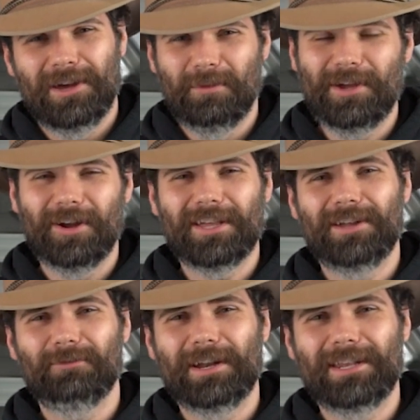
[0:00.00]
We got to
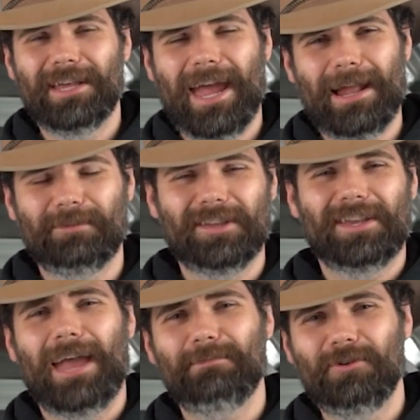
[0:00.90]
get ready to head up to
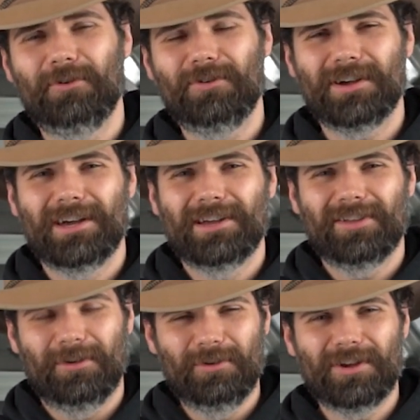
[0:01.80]
Cape York,
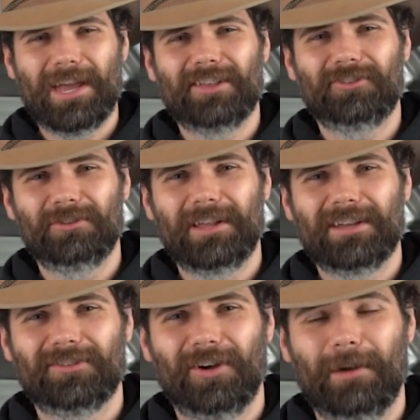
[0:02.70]
so we'll catch you all
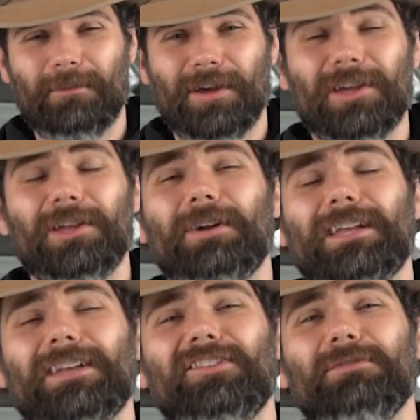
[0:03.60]
next time. You want
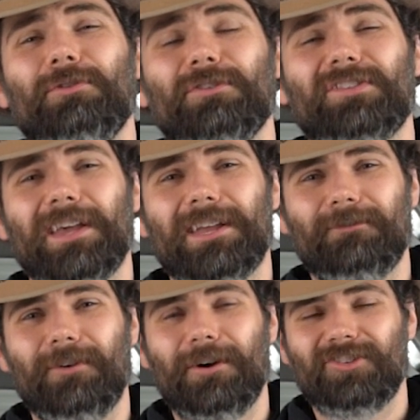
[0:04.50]
to get some more tech
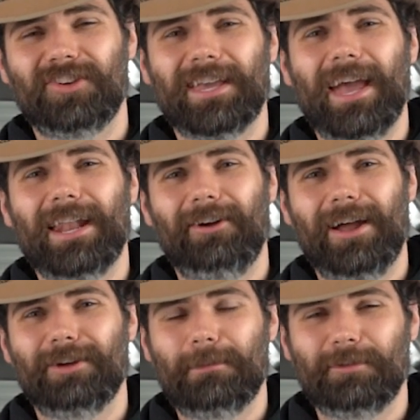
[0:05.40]
info, check out our
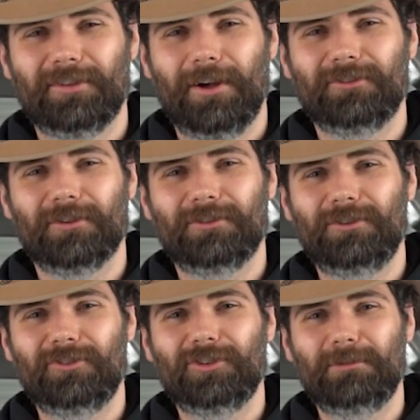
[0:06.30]
other episodes on
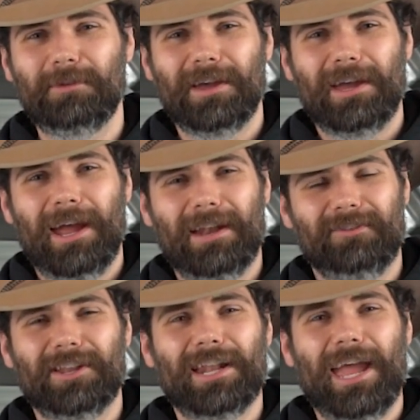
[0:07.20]
YouTube, and if
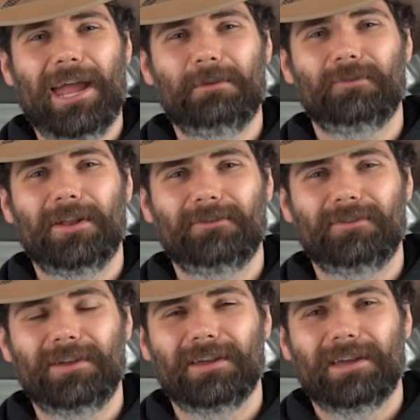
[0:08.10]
you need a hand with
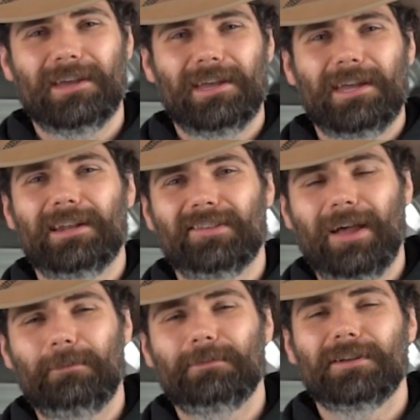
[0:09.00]
anything, hit us
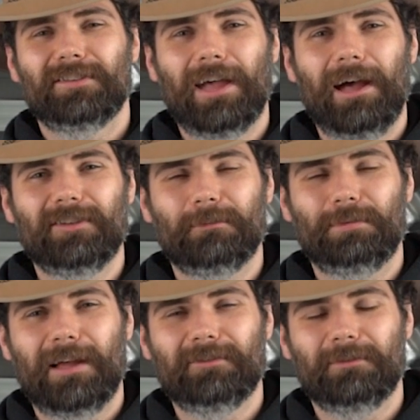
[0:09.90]
up,
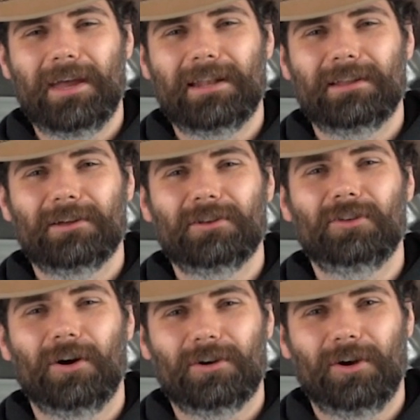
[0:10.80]

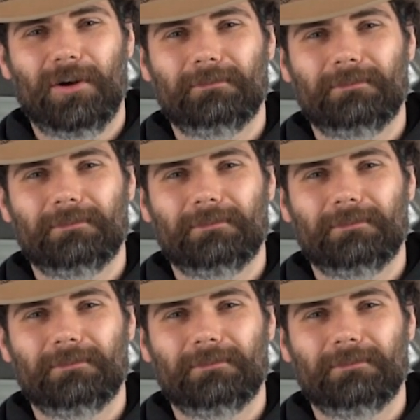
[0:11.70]
sales@plazmaman.com.